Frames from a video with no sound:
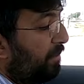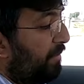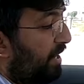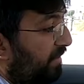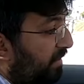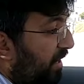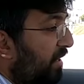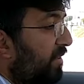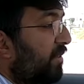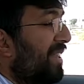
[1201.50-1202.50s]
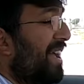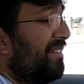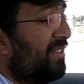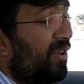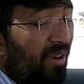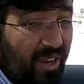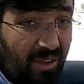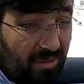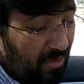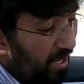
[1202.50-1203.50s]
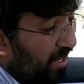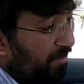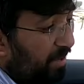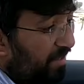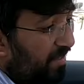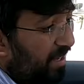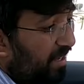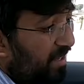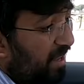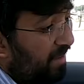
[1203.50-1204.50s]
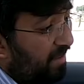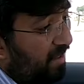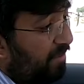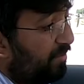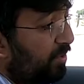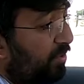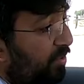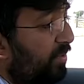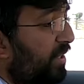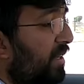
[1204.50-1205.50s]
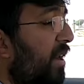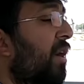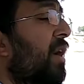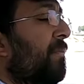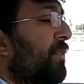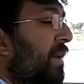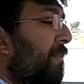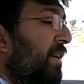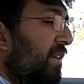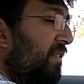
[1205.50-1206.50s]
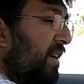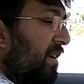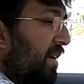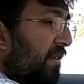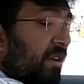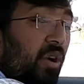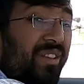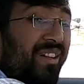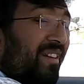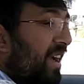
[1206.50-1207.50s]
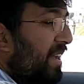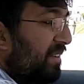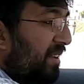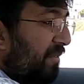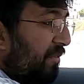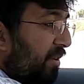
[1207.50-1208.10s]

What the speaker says: main screen. So that's your infotainment screen. That's how you use it. Now there are buttons that are given on the right side for